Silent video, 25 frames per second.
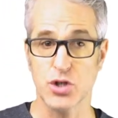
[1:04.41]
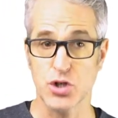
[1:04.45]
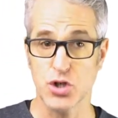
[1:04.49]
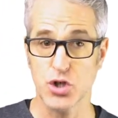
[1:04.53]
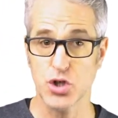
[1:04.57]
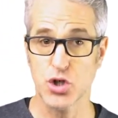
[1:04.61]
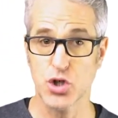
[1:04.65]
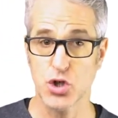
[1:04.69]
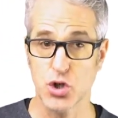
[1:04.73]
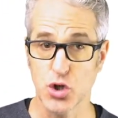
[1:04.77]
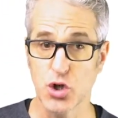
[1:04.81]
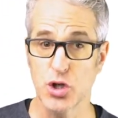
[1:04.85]

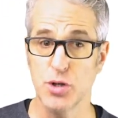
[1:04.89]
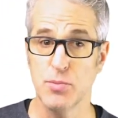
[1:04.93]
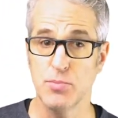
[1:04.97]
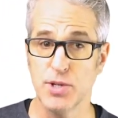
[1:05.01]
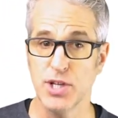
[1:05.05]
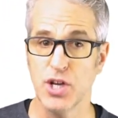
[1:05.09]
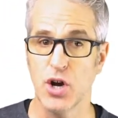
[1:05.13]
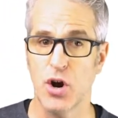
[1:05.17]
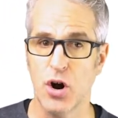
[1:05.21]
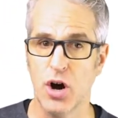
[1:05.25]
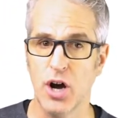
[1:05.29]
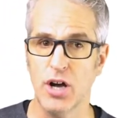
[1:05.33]
should
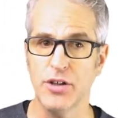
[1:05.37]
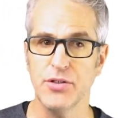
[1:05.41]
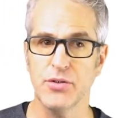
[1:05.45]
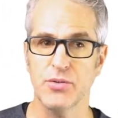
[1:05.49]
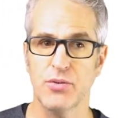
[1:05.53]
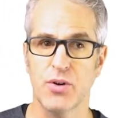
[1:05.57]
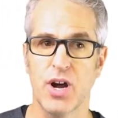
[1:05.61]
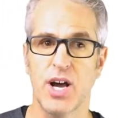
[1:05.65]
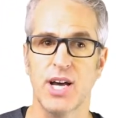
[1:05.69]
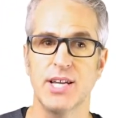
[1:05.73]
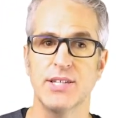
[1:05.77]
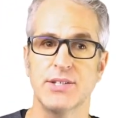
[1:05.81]
be
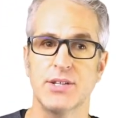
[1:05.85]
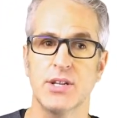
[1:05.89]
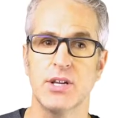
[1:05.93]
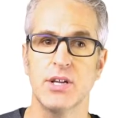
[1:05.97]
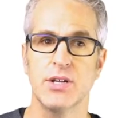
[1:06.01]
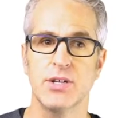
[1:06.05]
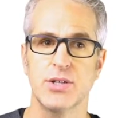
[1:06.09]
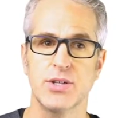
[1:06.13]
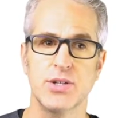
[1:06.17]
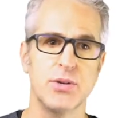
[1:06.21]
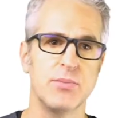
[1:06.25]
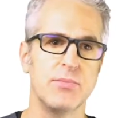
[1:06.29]
authorized
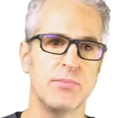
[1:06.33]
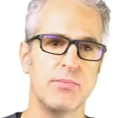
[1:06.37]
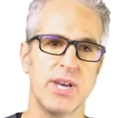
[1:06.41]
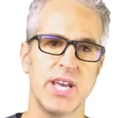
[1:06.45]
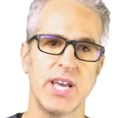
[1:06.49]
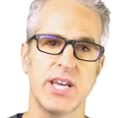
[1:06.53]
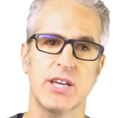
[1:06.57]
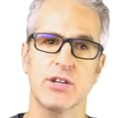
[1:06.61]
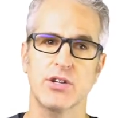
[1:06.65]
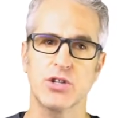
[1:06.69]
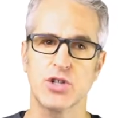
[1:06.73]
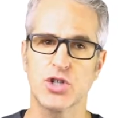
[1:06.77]
to
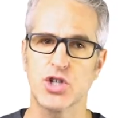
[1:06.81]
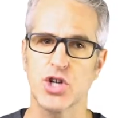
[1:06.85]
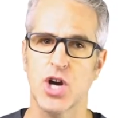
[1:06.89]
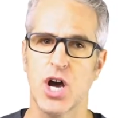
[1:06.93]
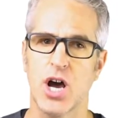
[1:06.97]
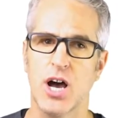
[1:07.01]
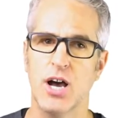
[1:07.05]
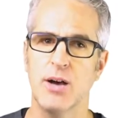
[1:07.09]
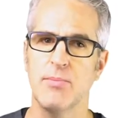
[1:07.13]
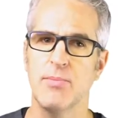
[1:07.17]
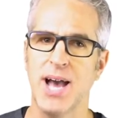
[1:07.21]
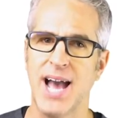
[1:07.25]
make
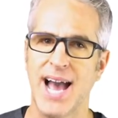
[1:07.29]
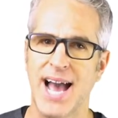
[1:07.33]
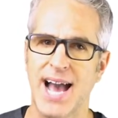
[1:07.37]
job,